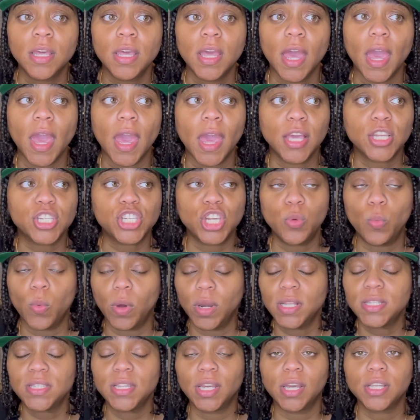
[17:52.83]
And she
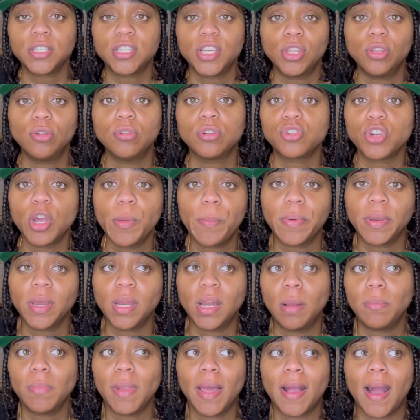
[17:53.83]
wanted to continue stripping. And
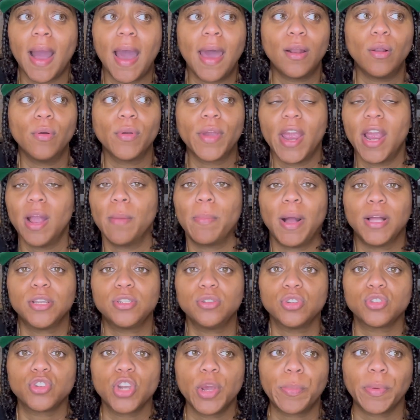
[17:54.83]
I'm like, I don't care about
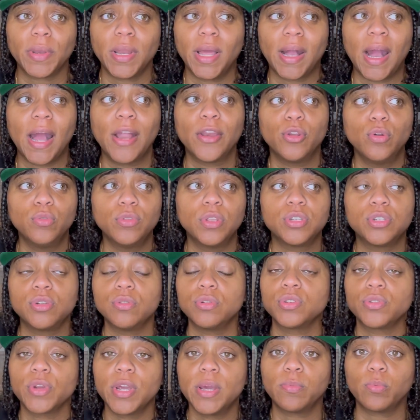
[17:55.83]
you stripping. Like, I knew that you
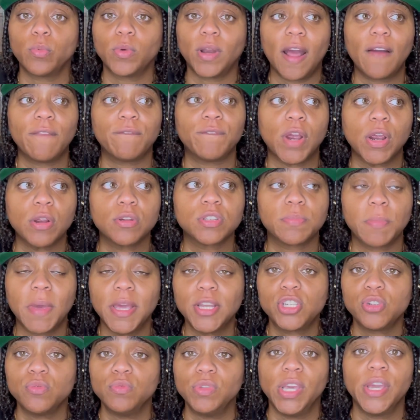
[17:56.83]
stripped when I first
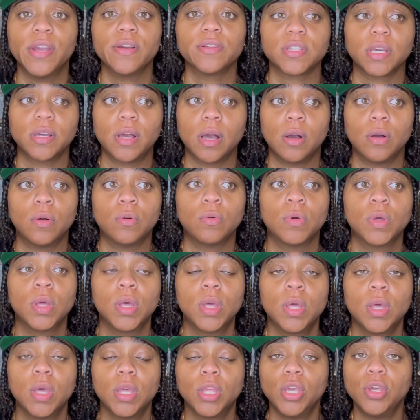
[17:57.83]
met you years ago.
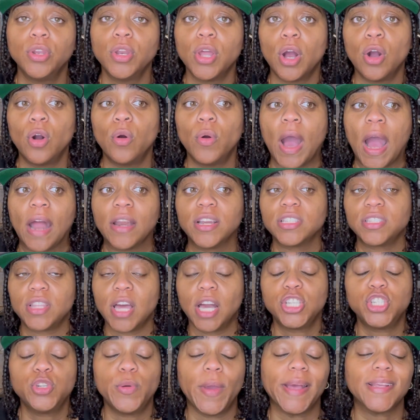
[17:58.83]
You know, I just
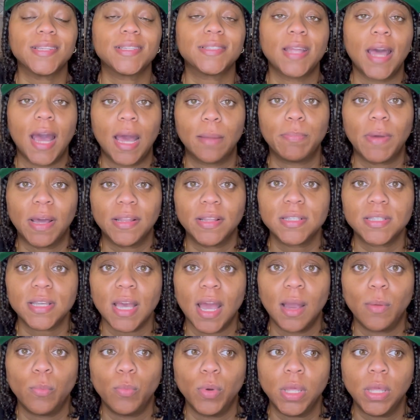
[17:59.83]
thought you had stopped by the
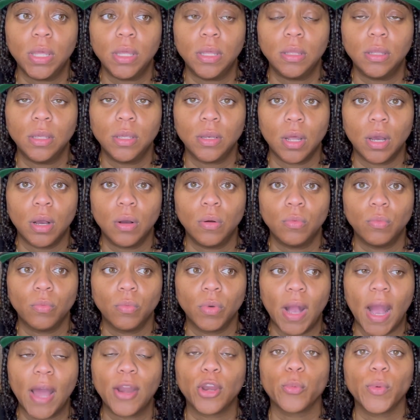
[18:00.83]
time we, you know,
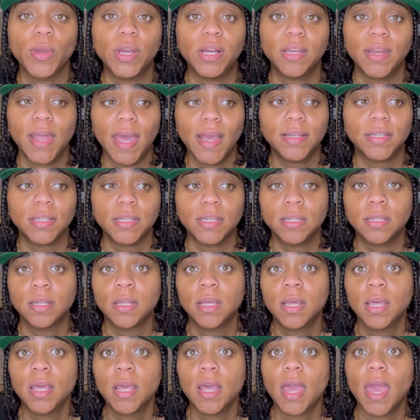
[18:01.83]
kind of reconnected.
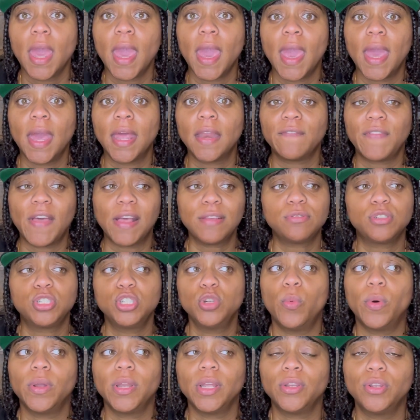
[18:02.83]
And if that's what you
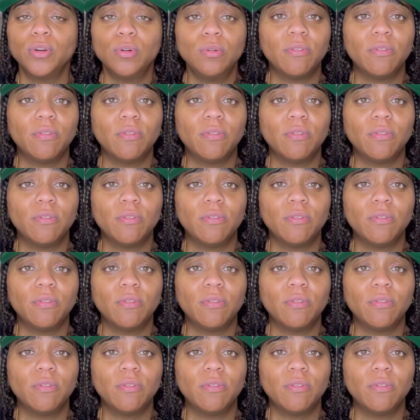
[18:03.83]
want to do,